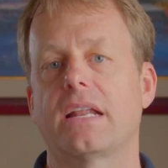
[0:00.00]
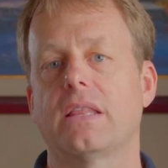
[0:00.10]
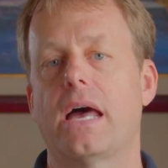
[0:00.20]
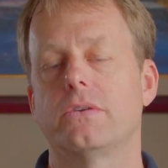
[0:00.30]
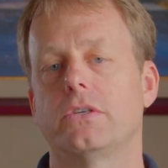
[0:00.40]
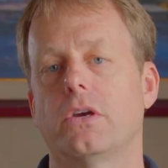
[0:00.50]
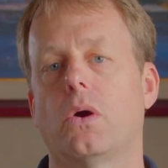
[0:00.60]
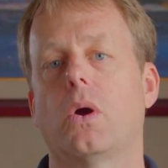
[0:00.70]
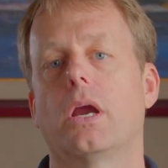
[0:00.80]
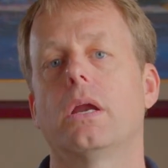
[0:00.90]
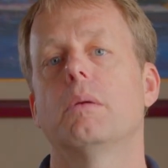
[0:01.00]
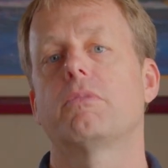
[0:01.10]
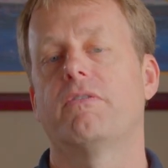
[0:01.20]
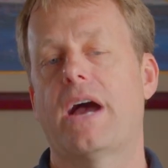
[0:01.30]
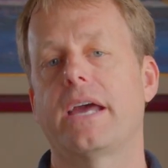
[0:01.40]
allows your
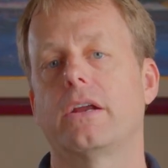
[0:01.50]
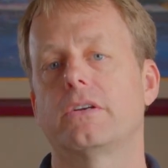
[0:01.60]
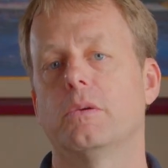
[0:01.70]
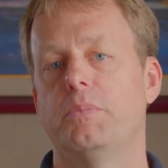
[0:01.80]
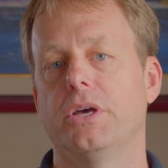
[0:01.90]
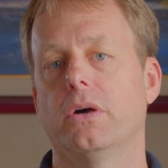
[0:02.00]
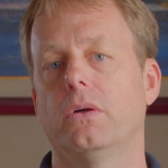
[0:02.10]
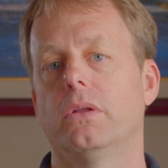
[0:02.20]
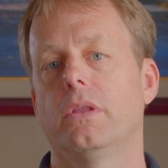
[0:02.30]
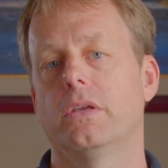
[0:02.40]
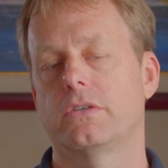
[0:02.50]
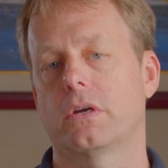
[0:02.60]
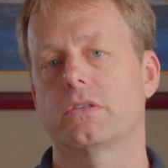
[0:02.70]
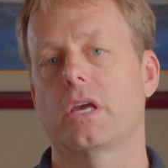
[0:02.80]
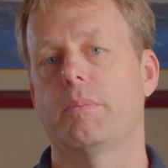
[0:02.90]
provider to bill the
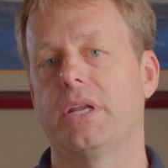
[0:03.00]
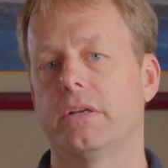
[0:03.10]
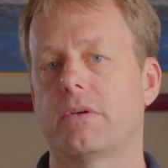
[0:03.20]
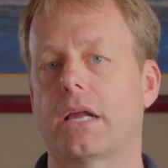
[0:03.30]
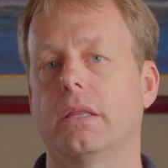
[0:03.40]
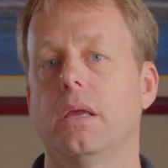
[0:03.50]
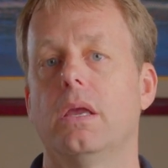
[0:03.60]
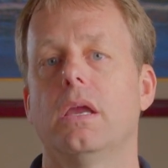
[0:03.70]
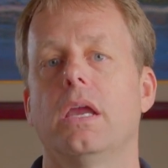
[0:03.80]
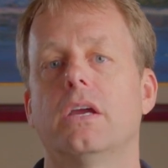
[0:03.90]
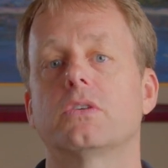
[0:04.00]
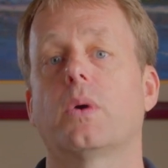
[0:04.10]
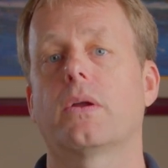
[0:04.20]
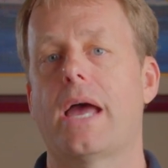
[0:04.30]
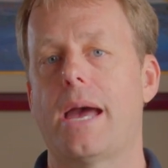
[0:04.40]
insurance company directly. Here's
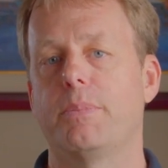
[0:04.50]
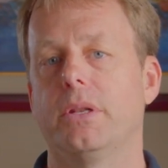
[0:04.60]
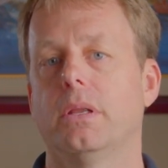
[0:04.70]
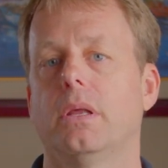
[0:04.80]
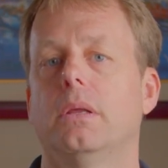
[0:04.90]
what will happen.